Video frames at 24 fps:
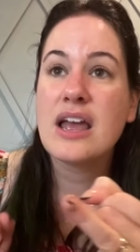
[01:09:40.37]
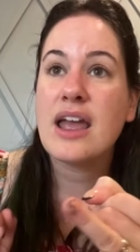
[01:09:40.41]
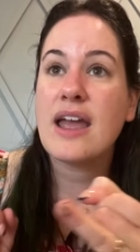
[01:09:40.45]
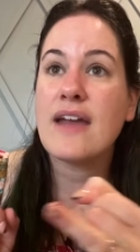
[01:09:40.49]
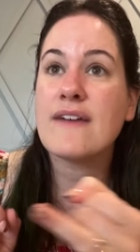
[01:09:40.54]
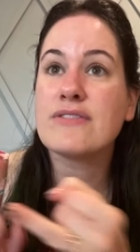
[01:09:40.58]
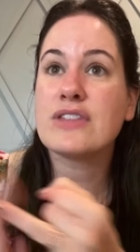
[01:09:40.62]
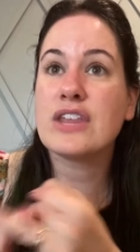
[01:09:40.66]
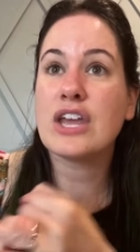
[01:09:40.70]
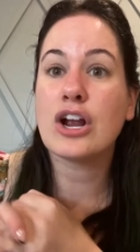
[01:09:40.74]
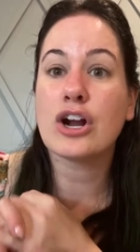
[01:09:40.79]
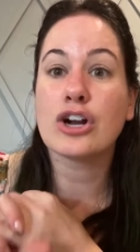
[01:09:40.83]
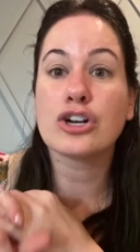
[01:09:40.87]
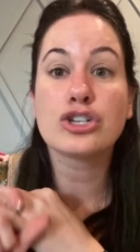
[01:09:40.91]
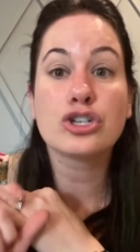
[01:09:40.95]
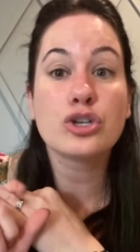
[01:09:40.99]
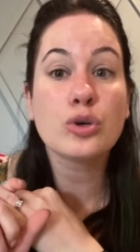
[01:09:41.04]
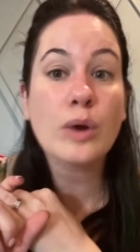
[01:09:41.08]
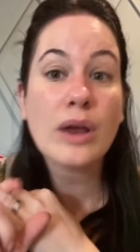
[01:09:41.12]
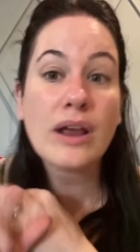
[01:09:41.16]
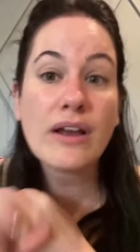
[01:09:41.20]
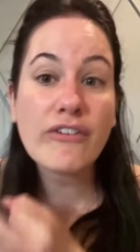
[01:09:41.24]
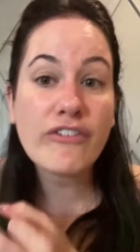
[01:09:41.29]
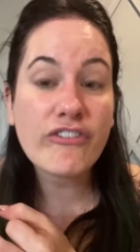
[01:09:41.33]
if they are
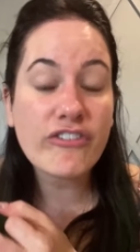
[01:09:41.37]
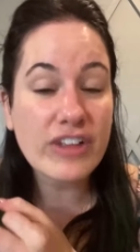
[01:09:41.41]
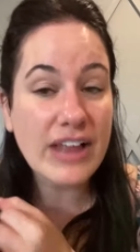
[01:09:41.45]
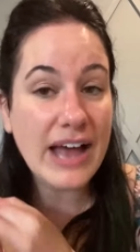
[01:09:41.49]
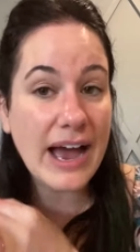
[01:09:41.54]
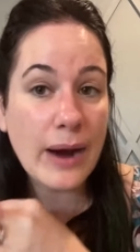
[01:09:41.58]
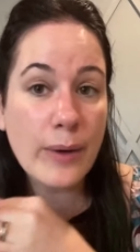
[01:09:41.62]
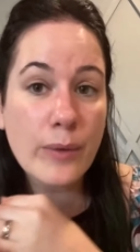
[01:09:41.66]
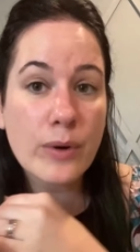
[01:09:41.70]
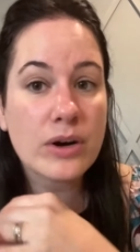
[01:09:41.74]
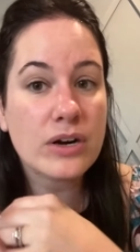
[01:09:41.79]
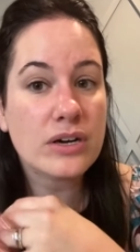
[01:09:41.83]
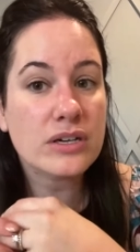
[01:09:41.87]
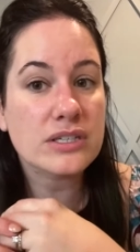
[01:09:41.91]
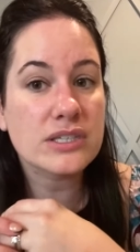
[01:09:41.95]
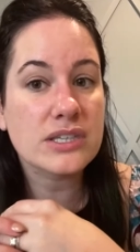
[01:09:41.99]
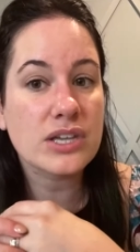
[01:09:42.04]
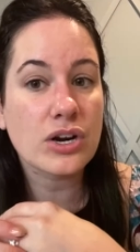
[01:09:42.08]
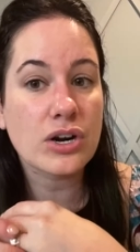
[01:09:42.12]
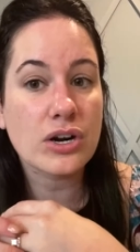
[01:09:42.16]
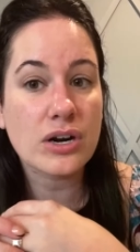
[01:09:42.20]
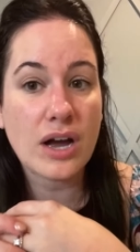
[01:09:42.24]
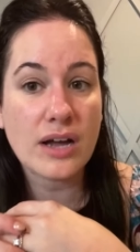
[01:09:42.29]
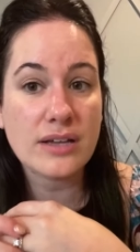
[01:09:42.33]
chewing flowers
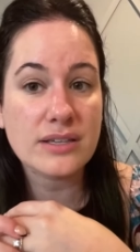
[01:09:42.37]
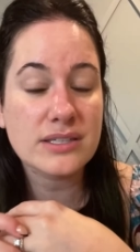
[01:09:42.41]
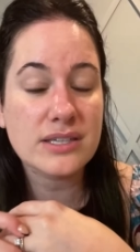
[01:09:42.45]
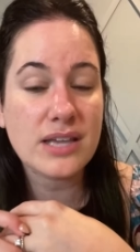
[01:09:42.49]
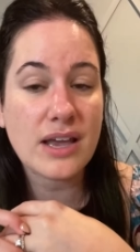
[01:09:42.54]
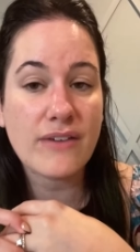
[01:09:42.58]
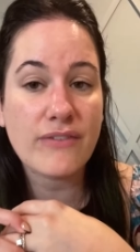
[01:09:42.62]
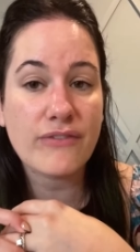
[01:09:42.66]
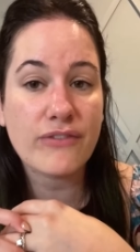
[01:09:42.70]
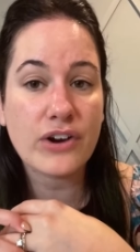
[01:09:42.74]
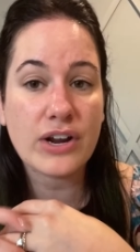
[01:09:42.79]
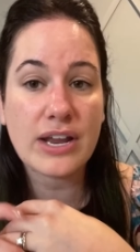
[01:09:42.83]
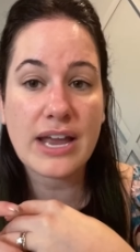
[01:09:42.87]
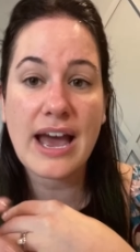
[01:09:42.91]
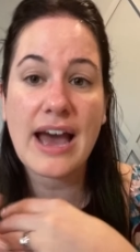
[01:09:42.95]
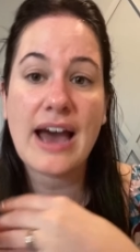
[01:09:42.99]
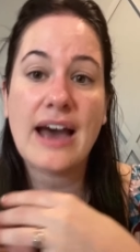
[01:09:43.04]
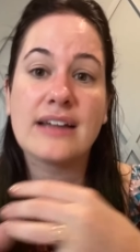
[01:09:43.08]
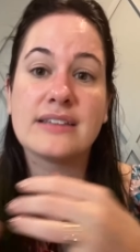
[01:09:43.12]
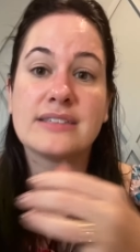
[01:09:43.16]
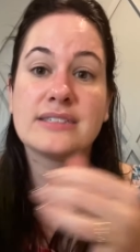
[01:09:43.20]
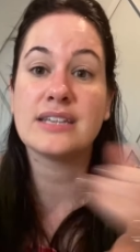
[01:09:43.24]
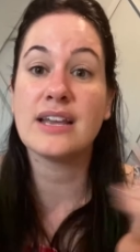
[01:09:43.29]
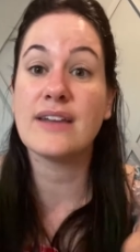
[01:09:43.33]
that are not safe for
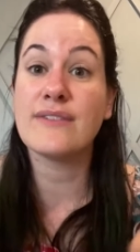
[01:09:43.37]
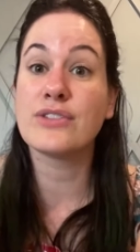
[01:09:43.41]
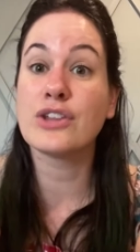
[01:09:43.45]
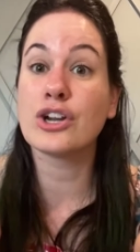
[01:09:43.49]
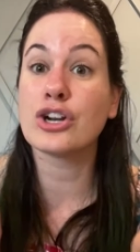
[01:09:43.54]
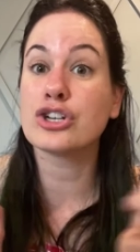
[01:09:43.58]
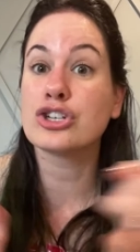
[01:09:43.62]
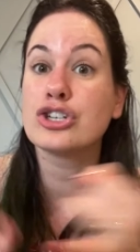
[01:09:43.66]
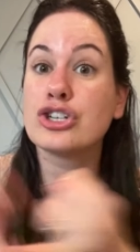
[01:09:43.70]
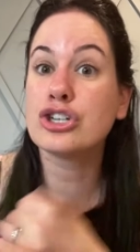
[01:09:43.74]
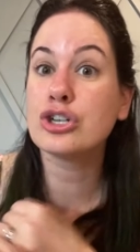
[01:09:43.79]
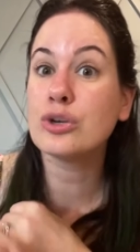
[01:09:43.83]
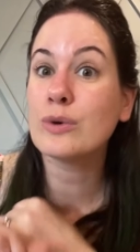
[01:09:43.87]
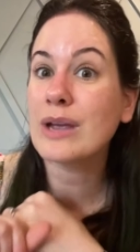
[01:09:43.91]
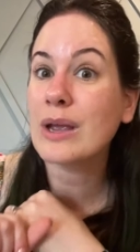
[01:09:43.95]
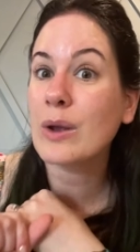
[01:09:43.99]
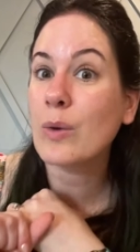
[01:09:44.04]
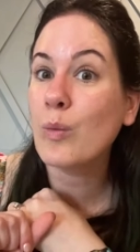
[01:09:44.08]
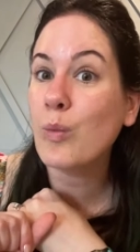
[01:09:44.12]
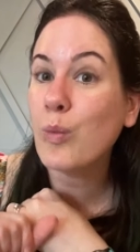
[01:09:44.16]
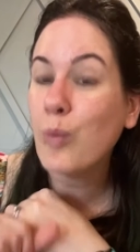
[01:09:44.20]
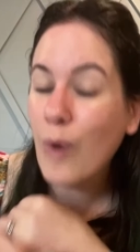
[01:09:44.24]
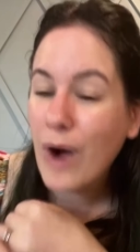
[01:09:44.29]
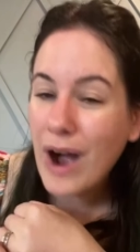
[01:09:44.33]
cats, if they're
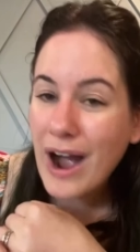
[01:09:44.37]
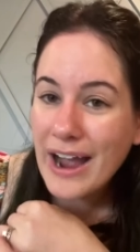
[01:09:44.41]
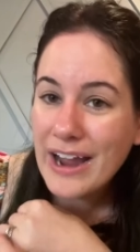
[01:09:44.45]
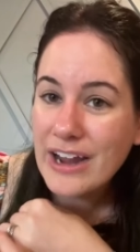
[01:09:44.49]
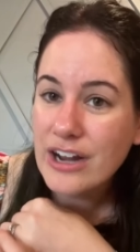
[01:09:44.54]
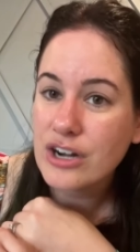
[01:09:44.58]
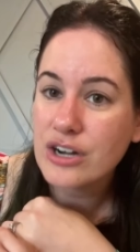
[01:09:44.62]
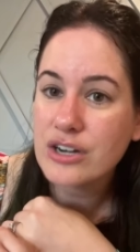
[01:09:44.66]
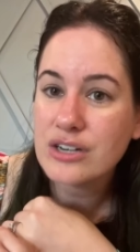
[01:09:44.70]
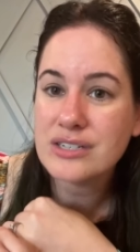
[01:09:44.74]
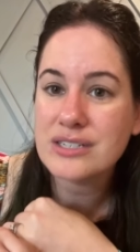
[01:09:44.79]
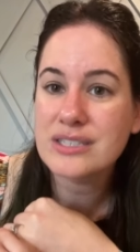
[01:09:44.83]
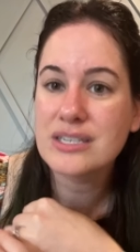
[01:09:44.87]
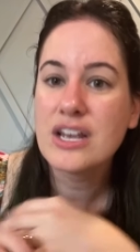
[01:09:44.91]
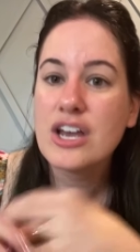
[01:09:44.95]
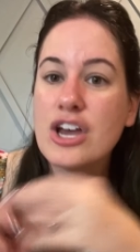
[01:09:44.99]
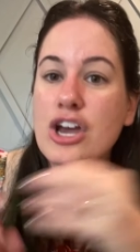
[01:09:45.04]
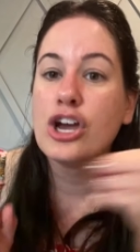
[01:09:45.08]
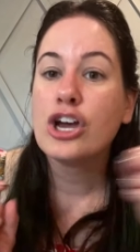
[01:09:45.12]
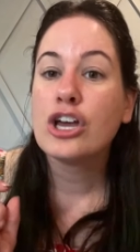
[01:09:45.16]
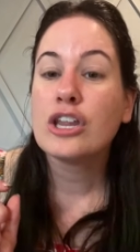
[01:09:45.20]
chewing wires,